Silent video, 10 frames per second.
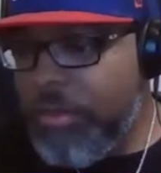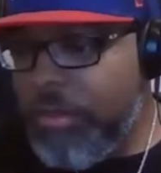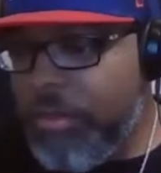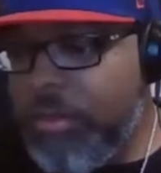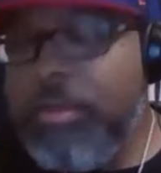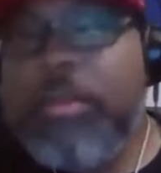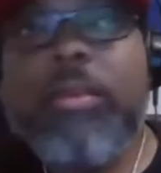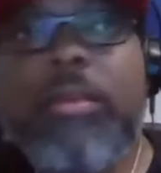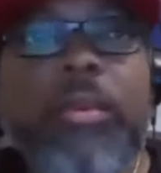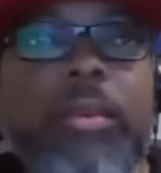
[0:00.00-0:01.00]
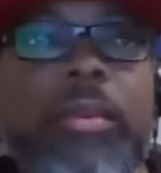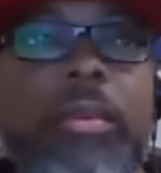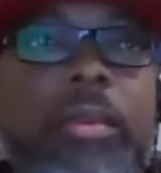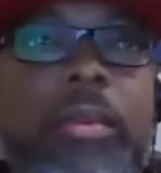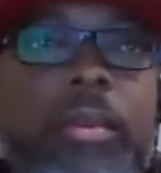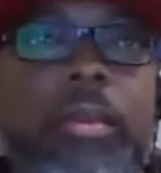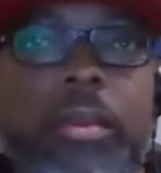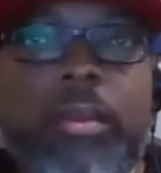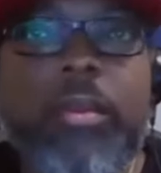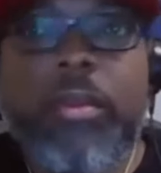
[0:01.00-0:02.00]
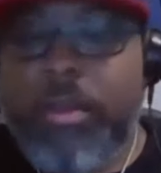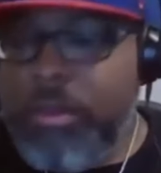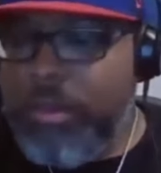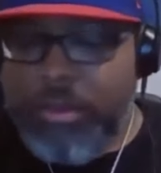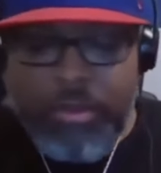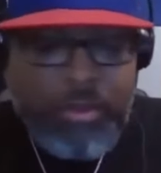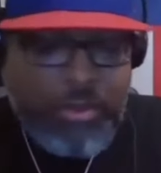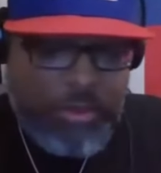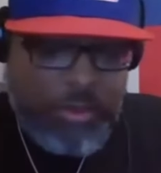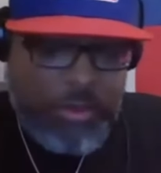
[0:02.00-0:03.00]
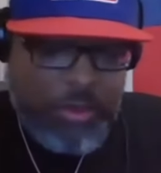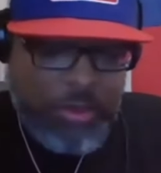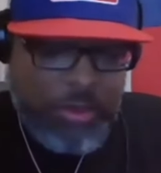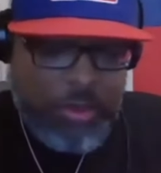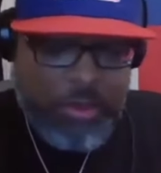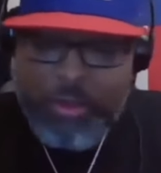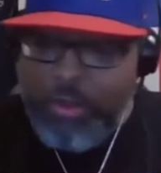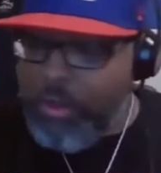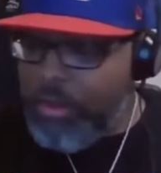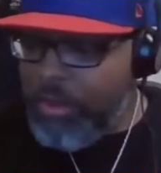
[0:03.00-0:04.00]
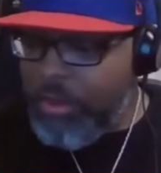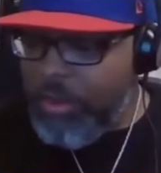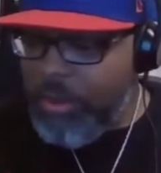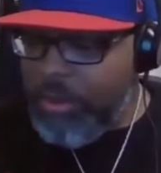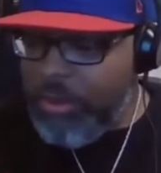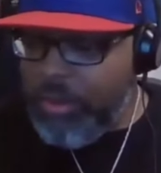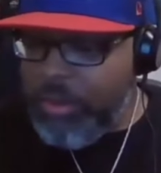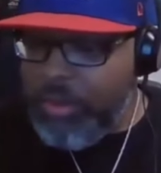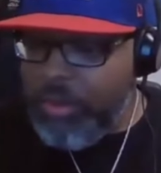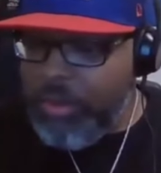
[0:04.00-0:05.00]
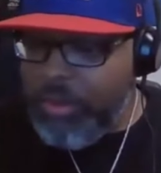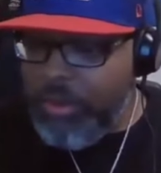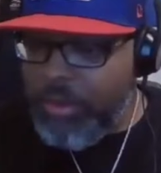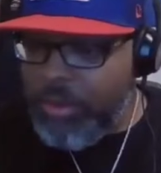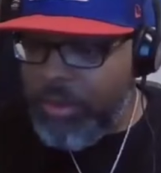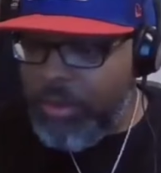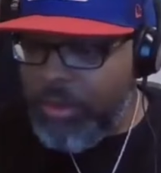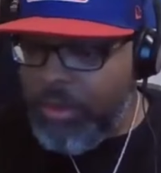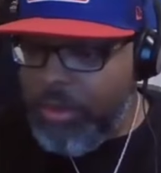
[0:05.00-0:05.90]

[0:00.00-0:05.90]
(silent)